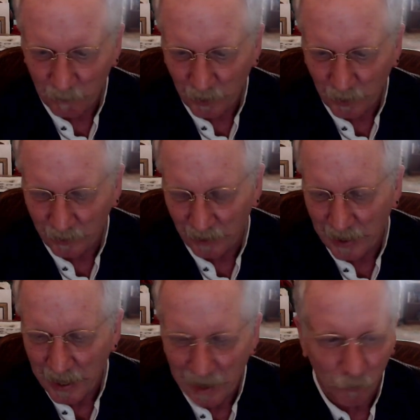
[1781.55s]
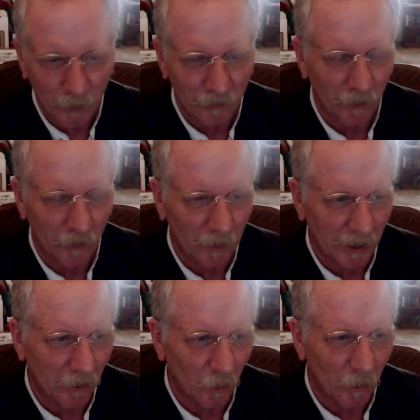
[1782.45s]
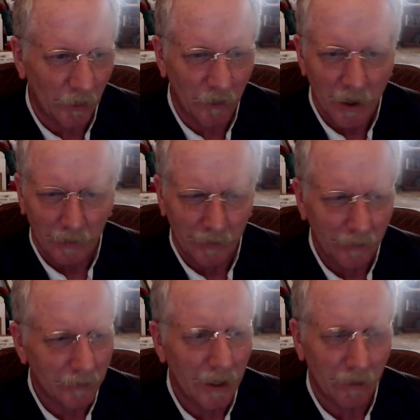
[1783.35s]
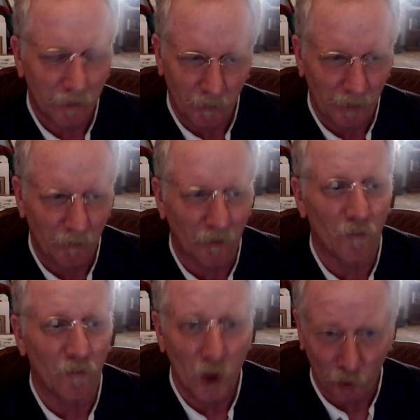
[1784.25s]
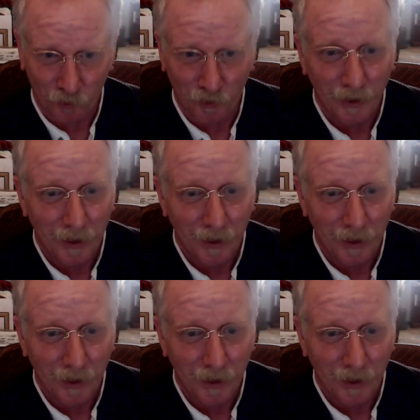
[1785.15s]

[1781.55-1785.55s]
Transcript: but I have read some of the other ones. These guys could be verbose.